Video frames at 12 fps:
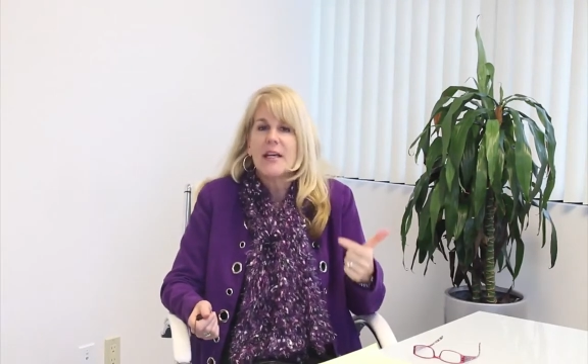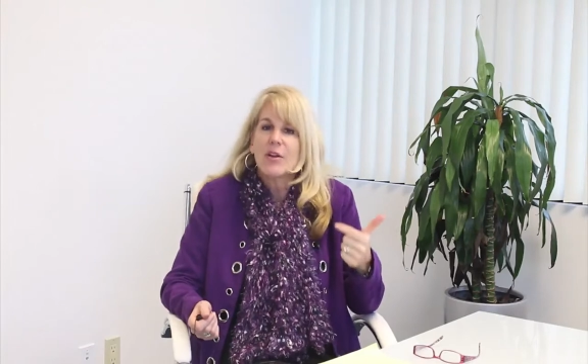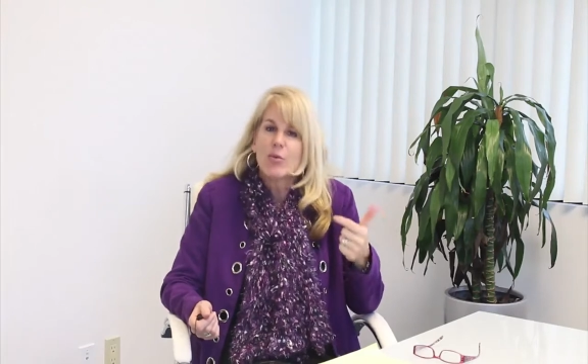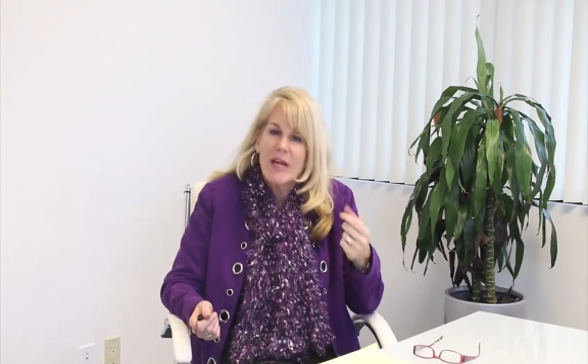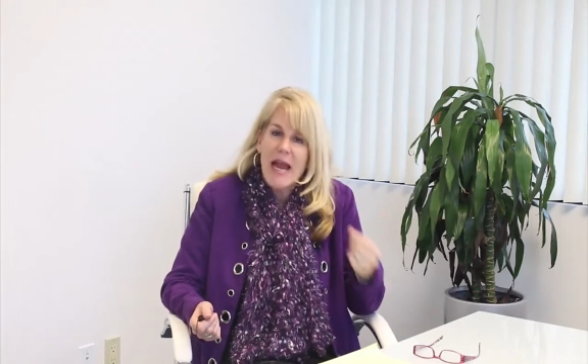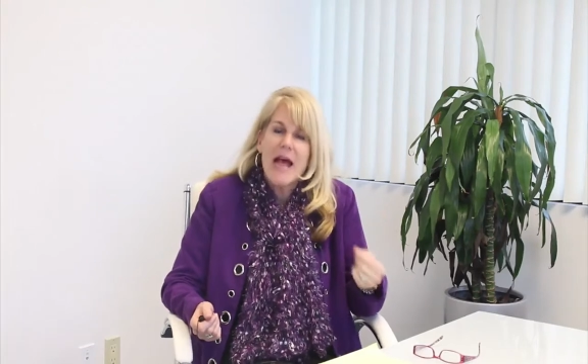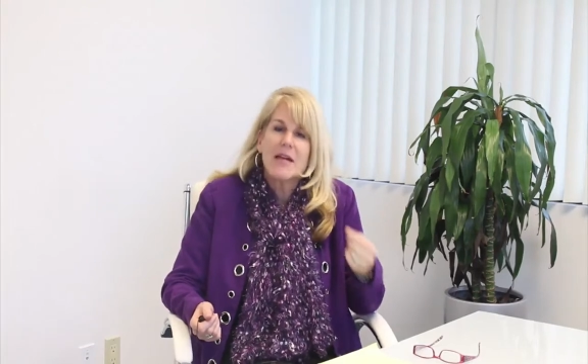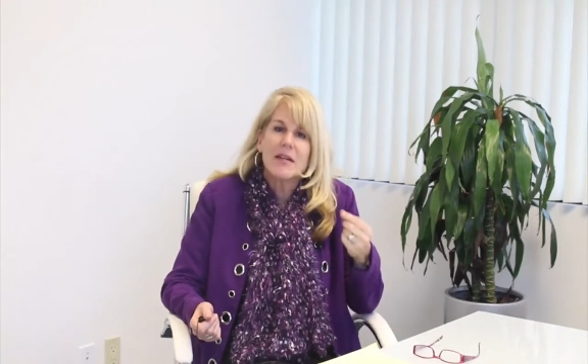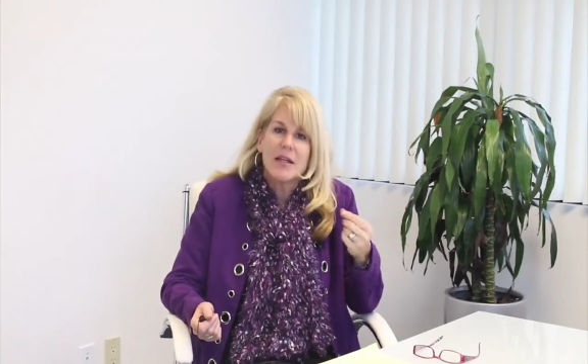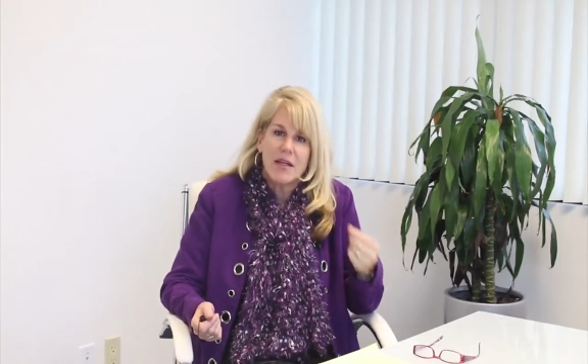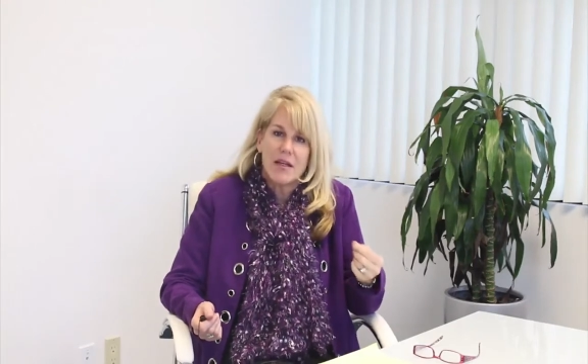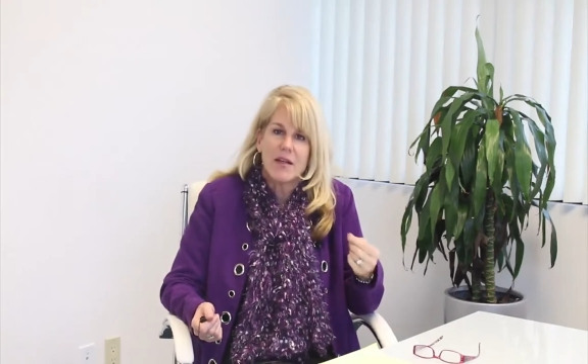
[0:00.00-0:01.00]
The
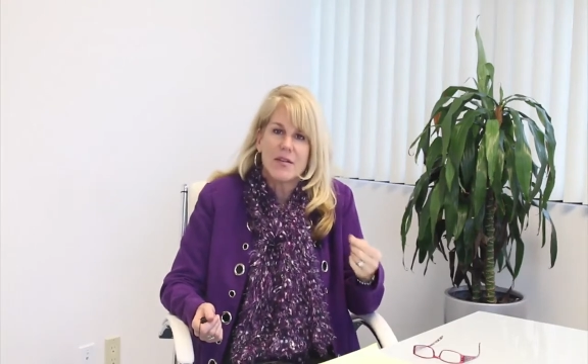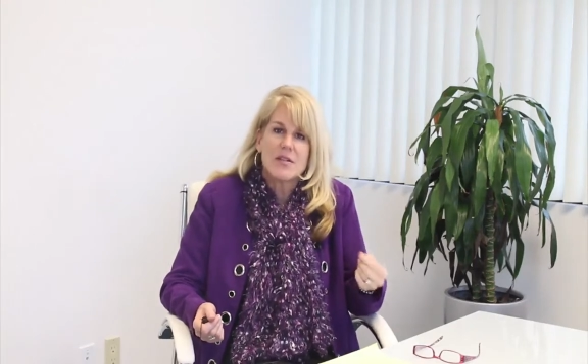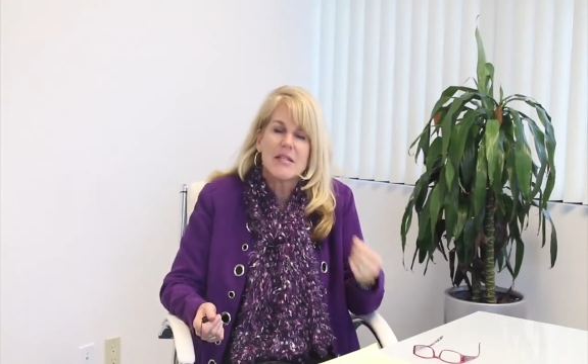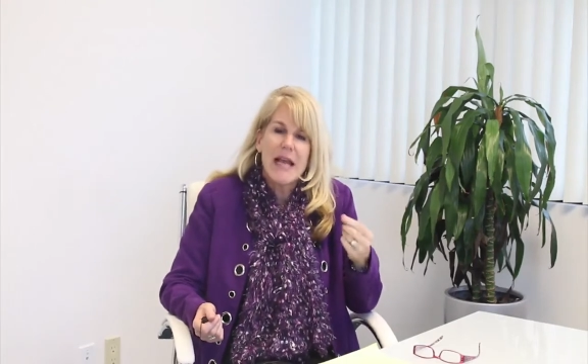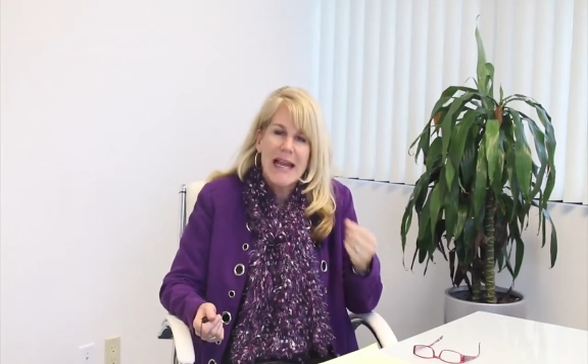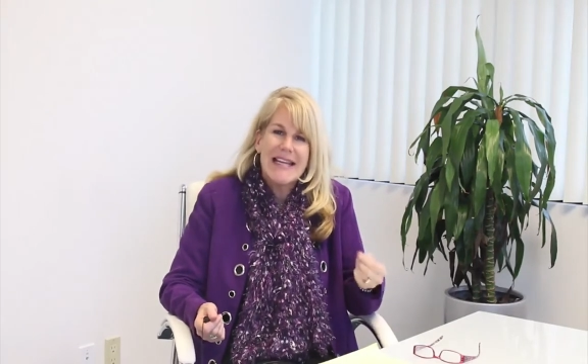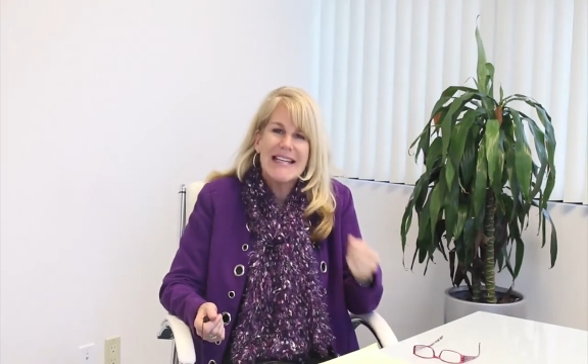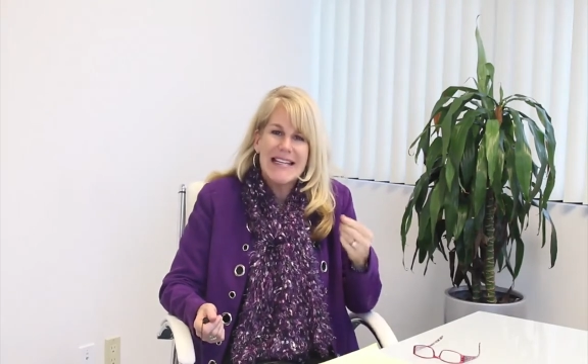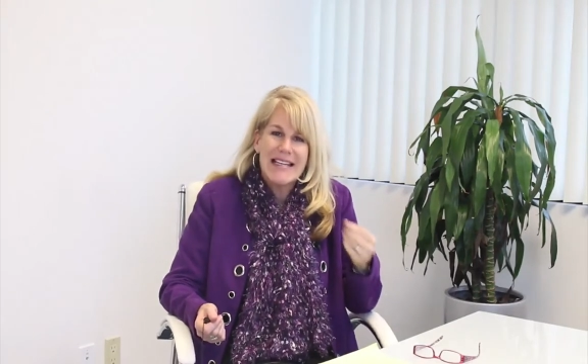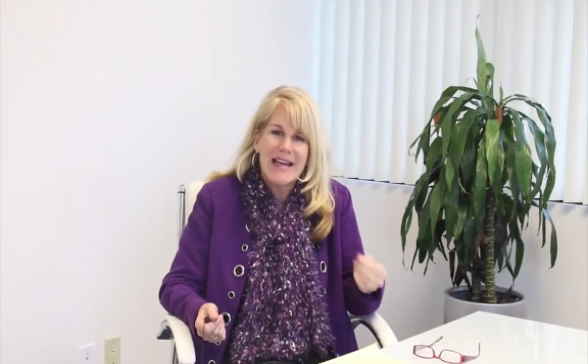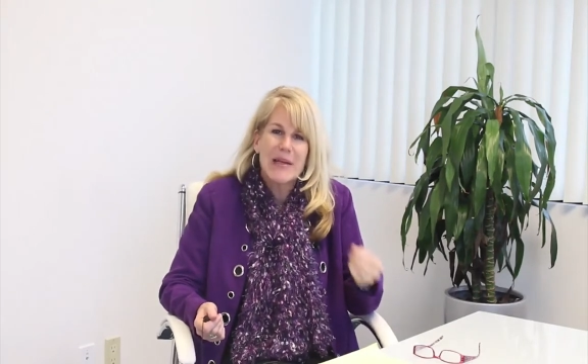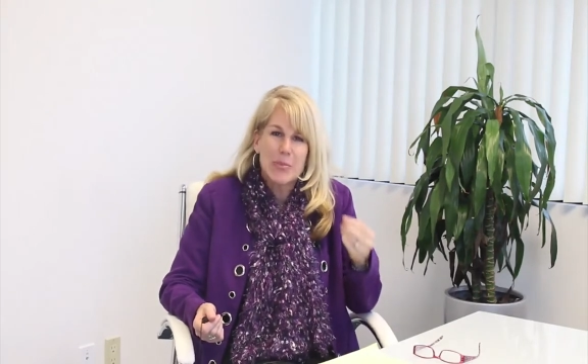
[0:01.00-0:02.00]
reality is
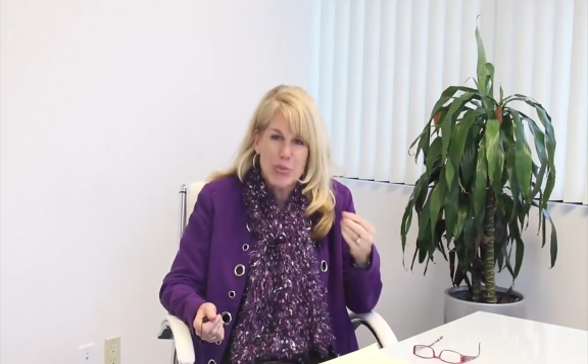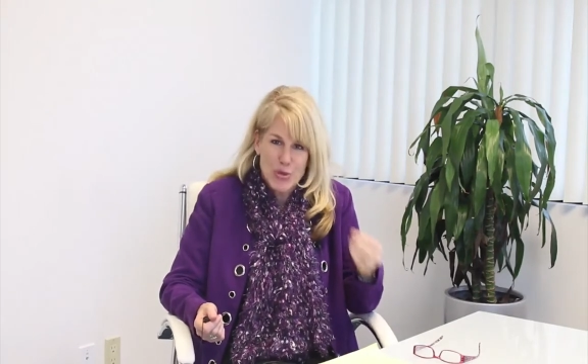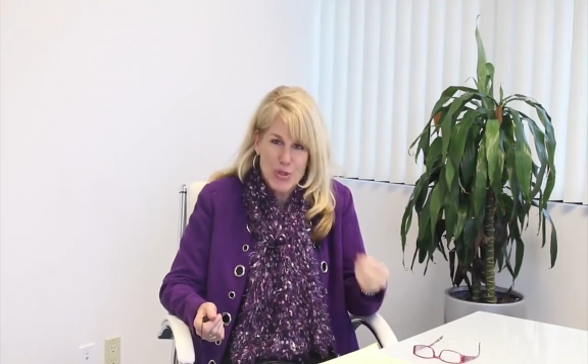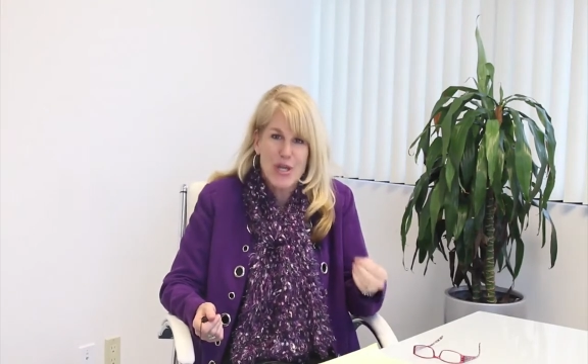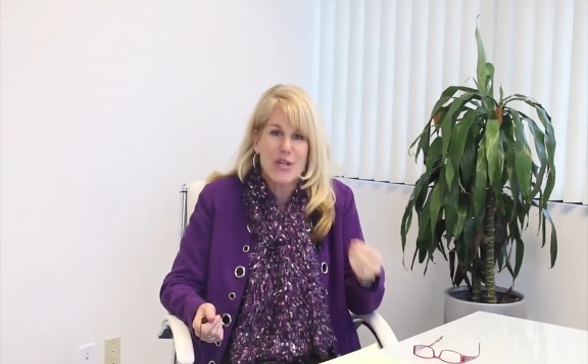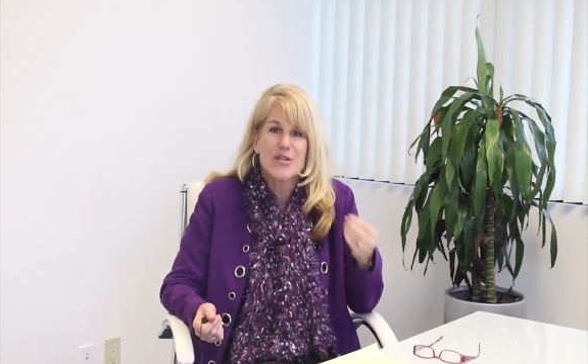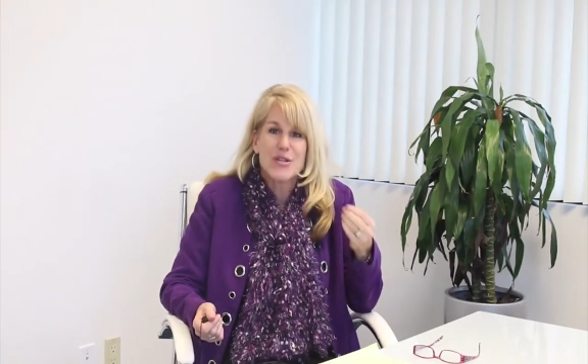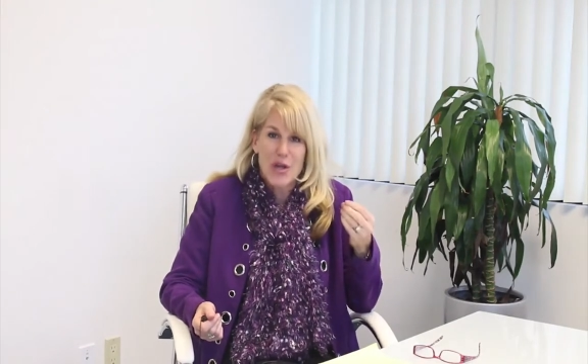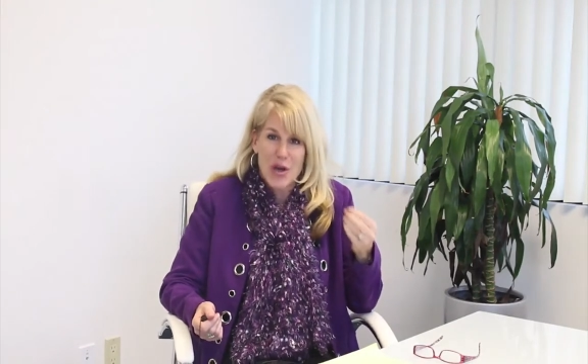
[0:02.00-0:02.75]
99%